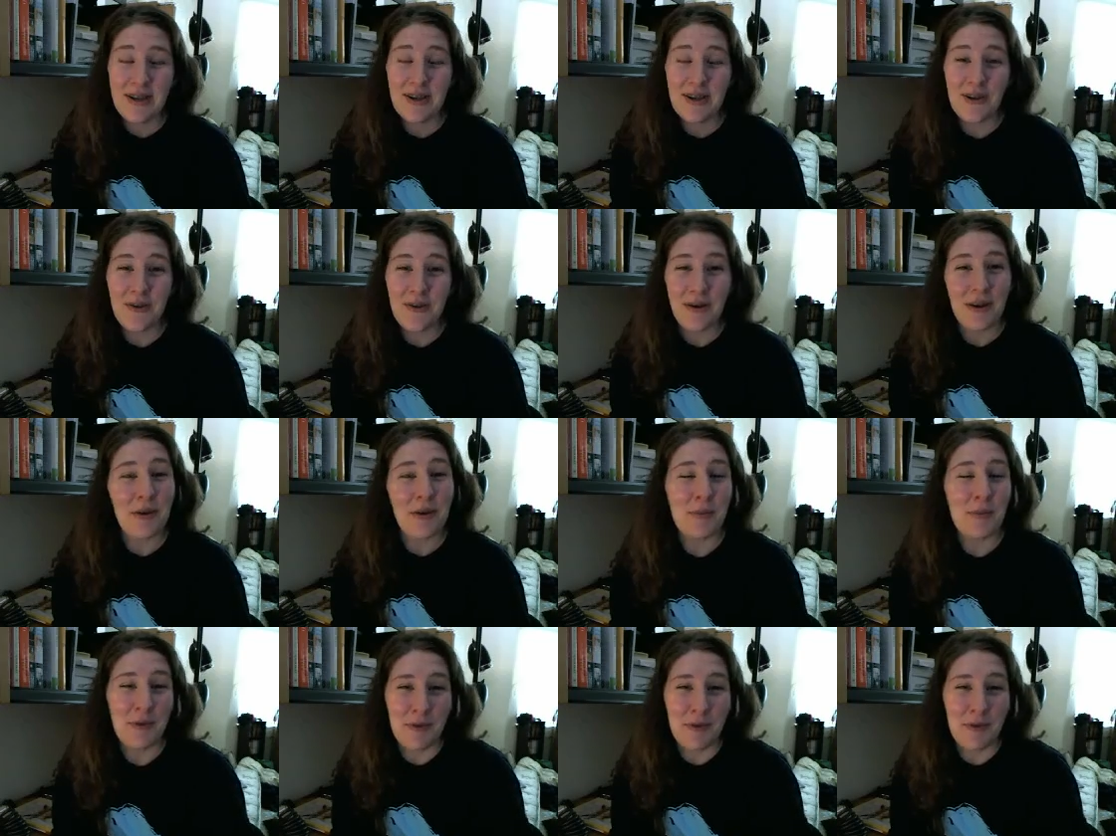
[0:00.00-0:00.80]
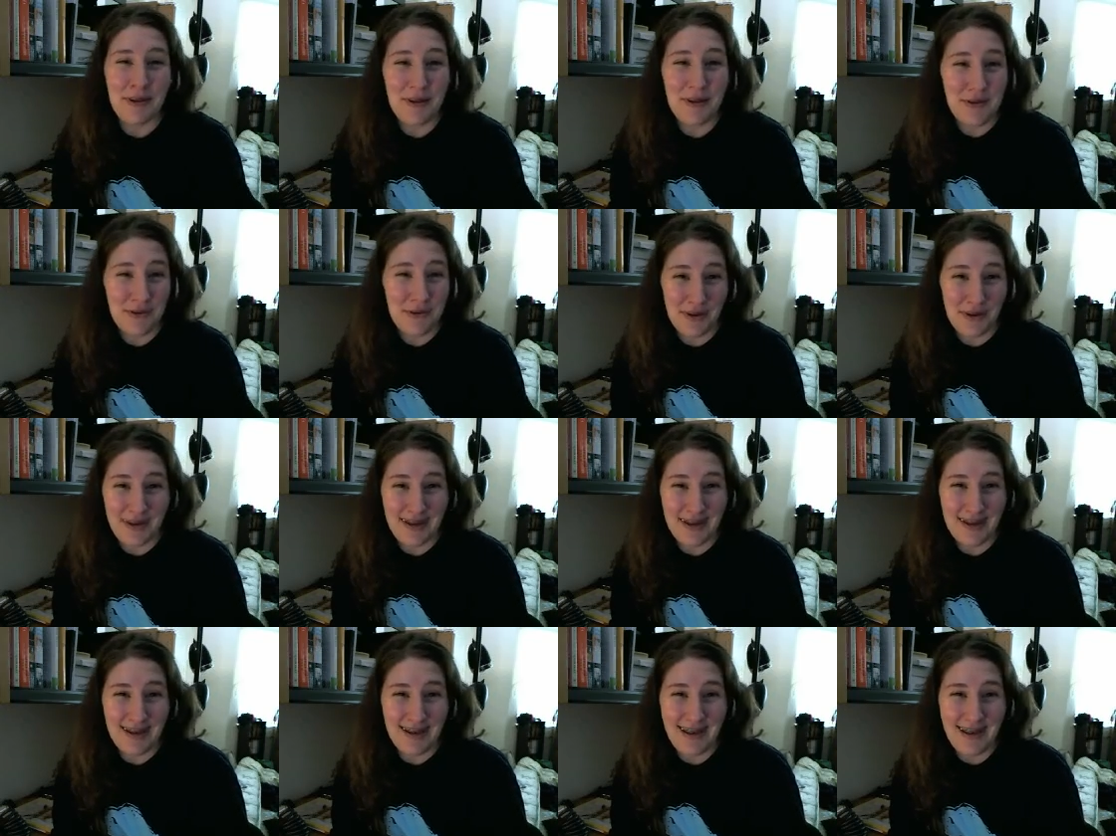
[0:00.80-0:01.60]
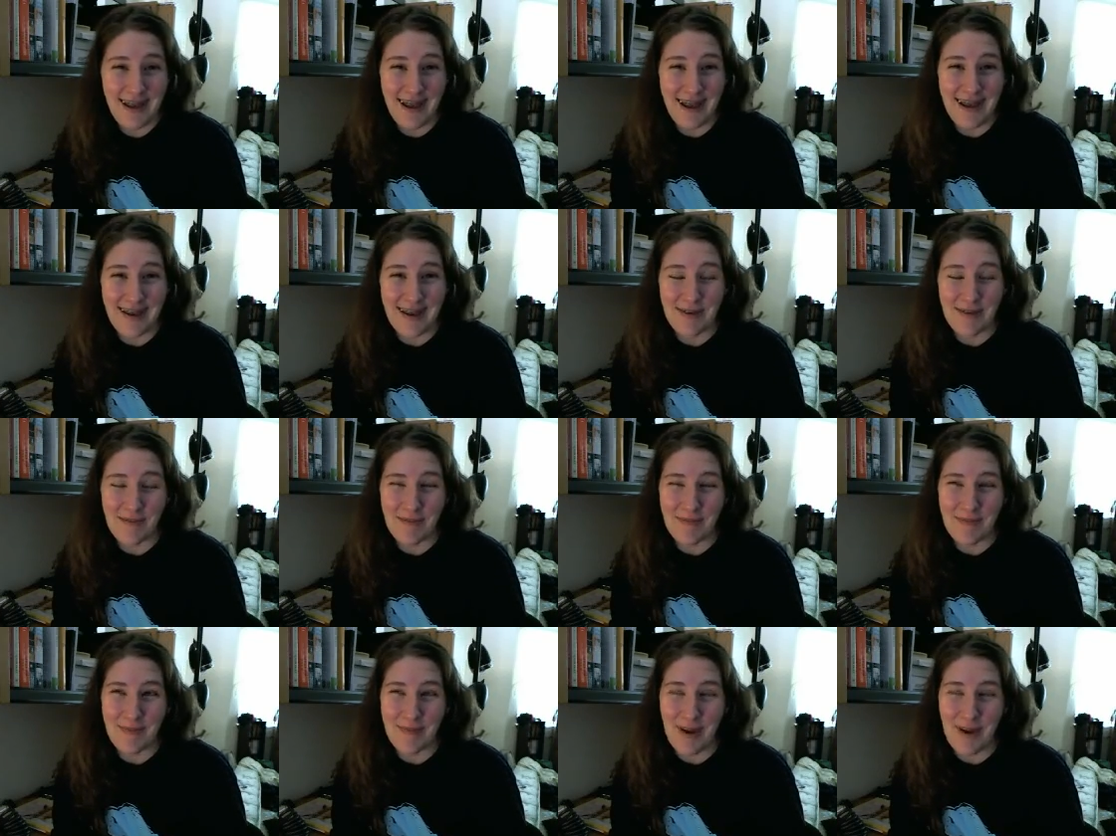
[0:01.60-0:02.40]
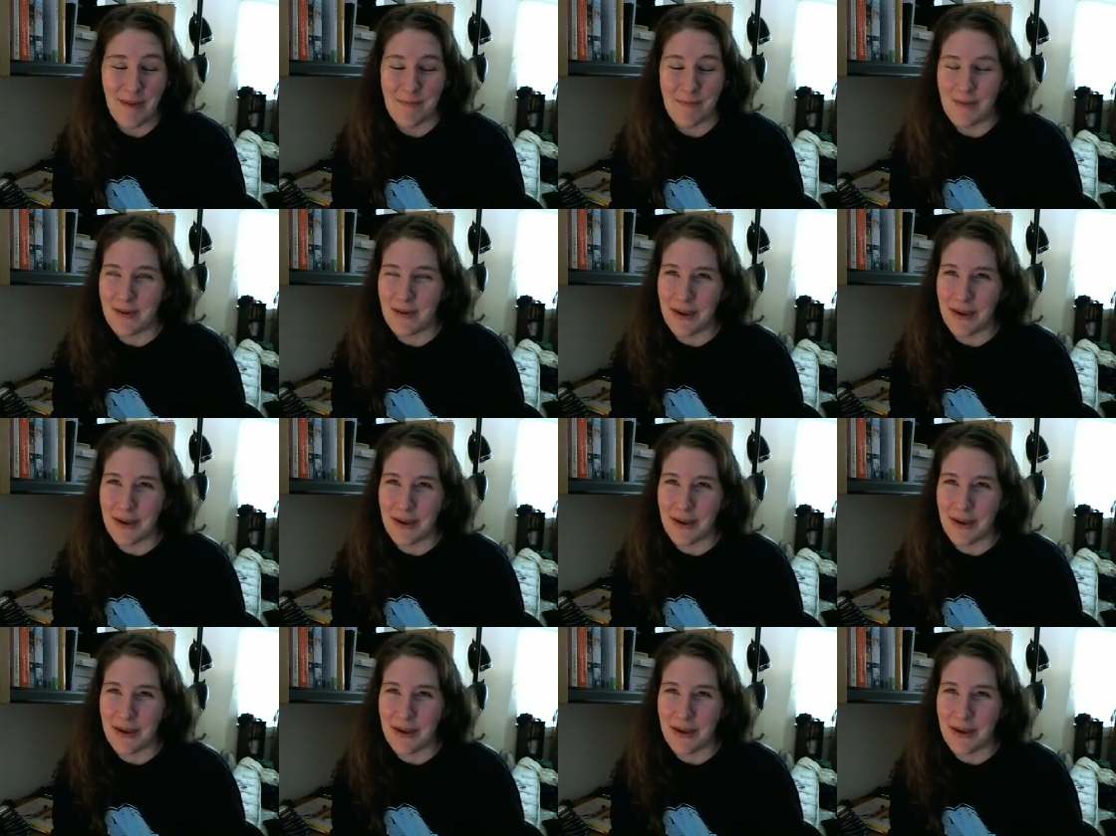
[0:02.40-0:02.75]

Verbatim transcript: So I hope you all enjoyed. Um, I'm